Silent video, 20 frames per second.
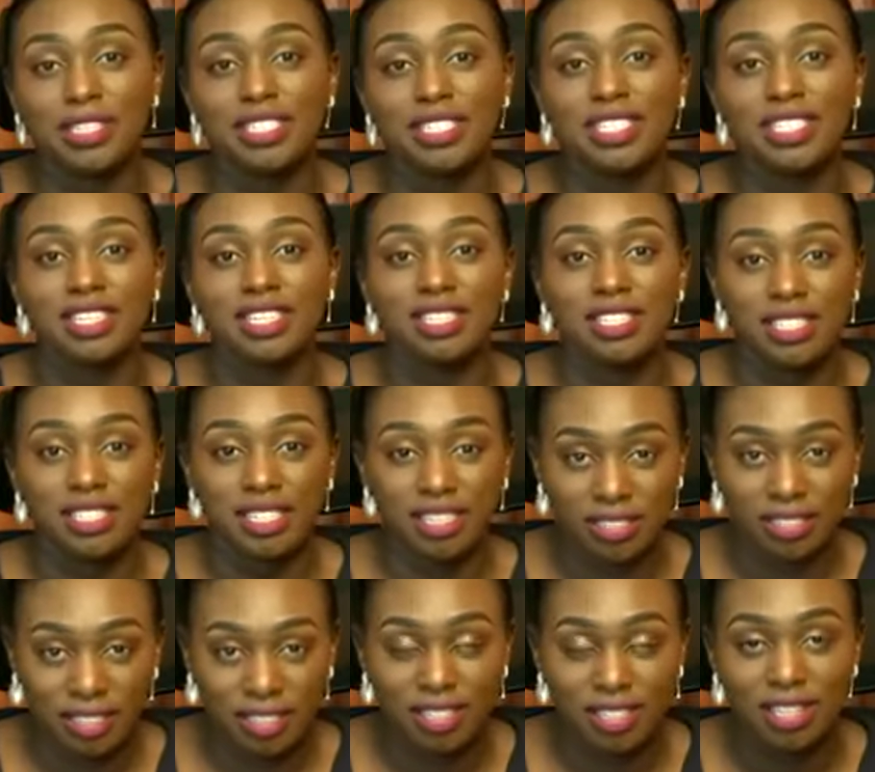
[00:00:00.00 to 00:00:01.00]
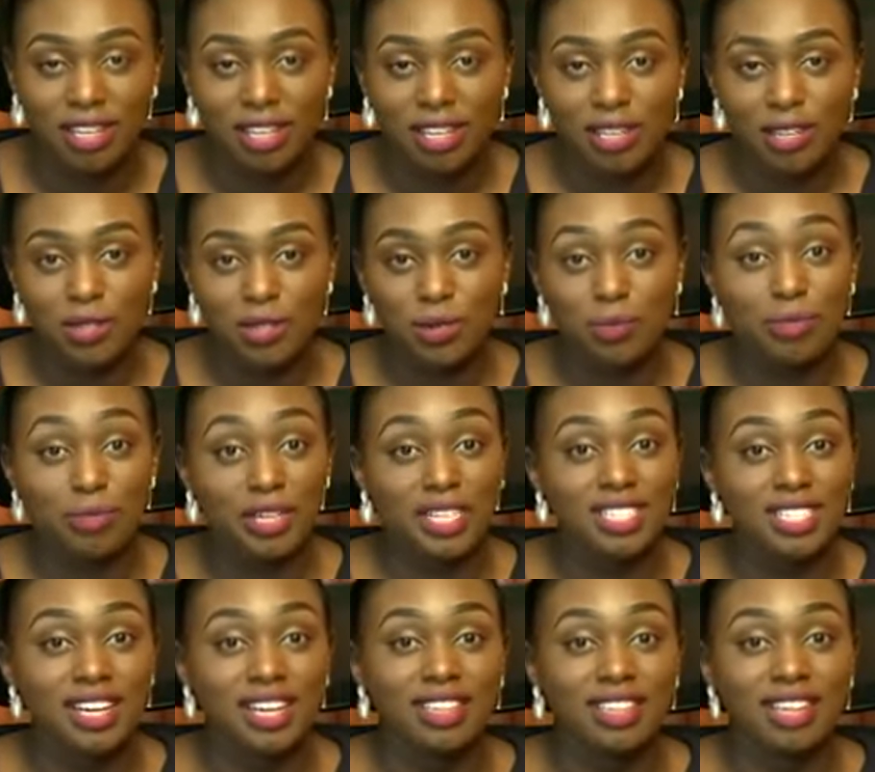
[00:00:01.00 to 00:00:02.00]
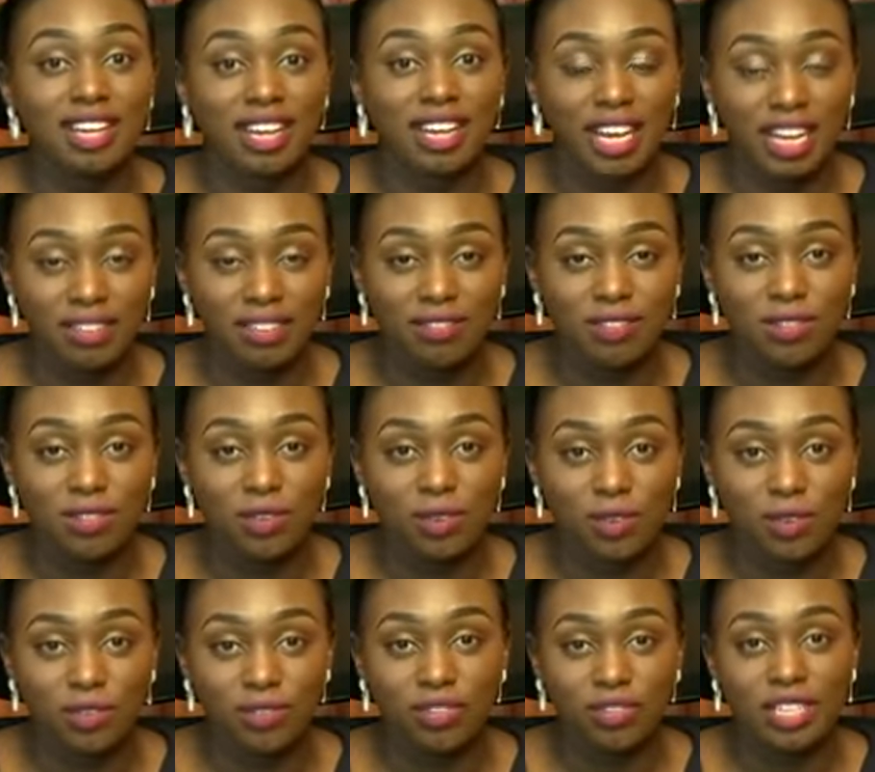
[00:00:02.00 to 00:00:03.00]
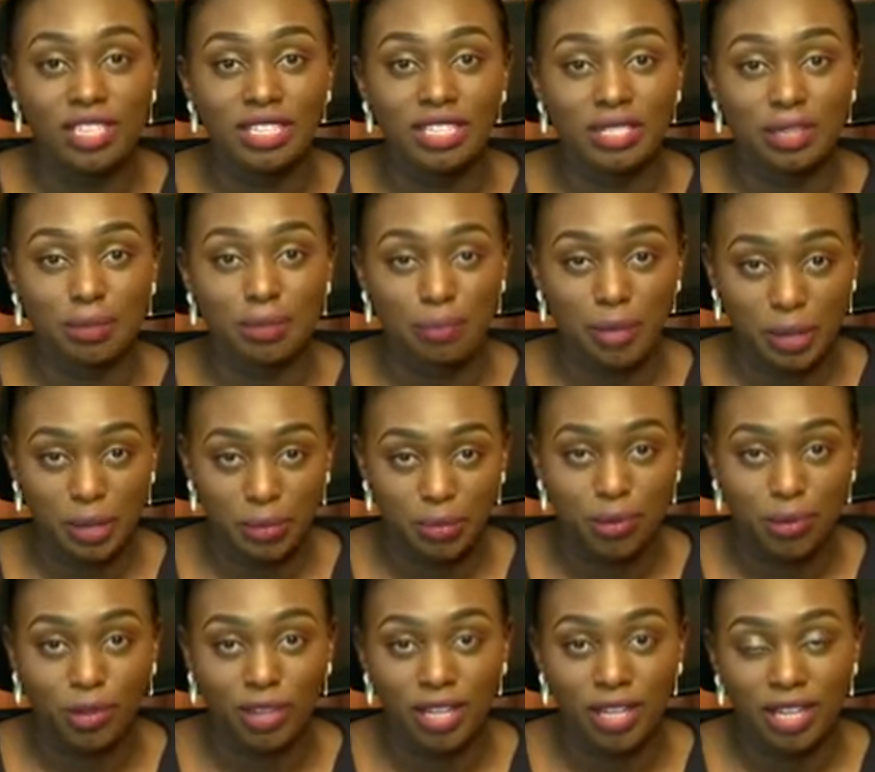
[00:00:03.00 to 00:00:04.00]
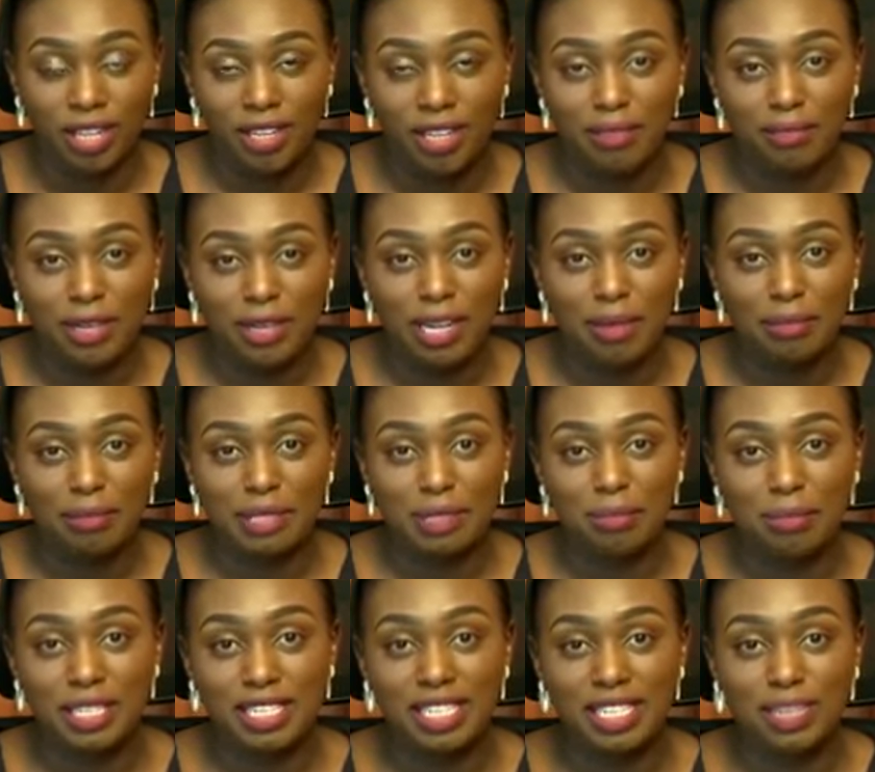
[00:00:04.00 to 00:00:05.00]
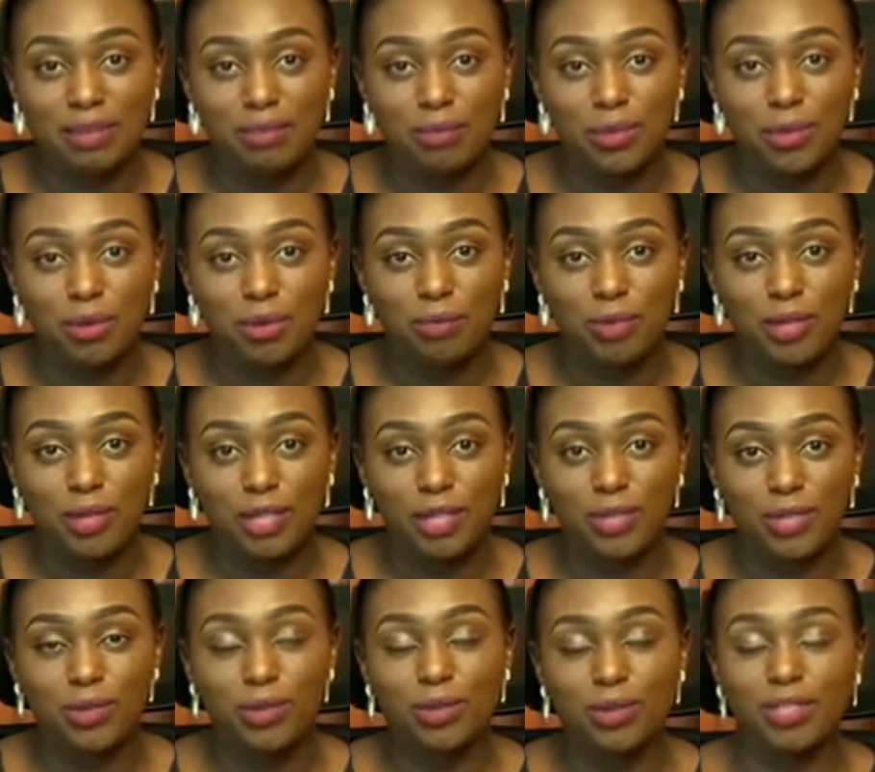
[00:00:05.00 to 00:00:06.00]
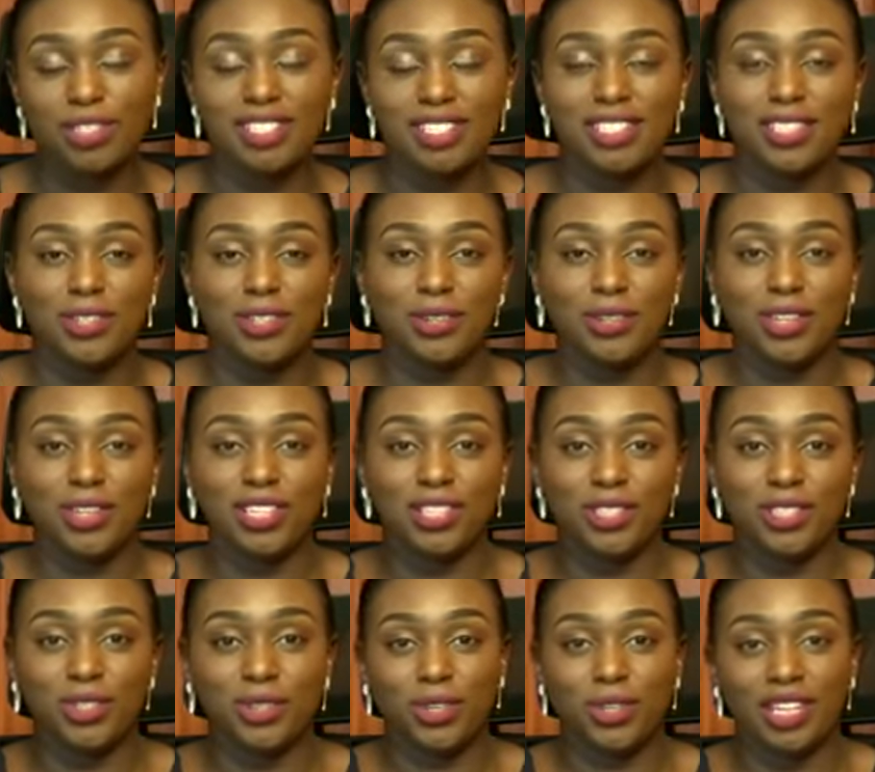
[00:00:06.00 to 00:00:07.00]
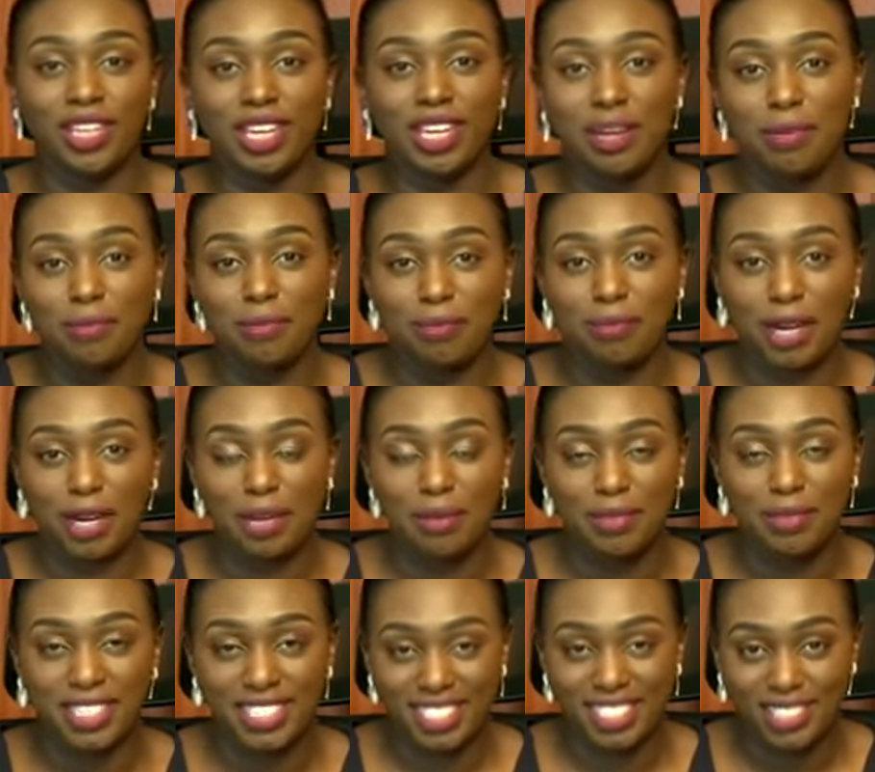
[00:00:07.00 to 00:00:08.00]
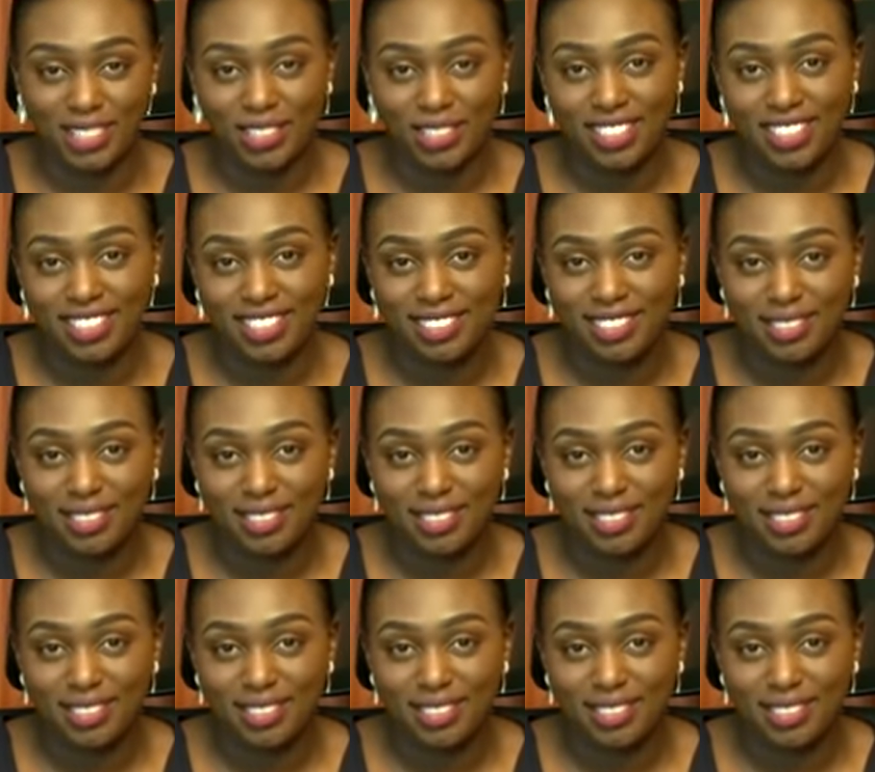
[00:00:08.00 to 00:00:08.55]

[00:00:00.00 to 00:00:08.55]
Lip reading: must integrate to better the lives of its people. My name is Betty Kiptum. Do continue enjoying Prime Edition.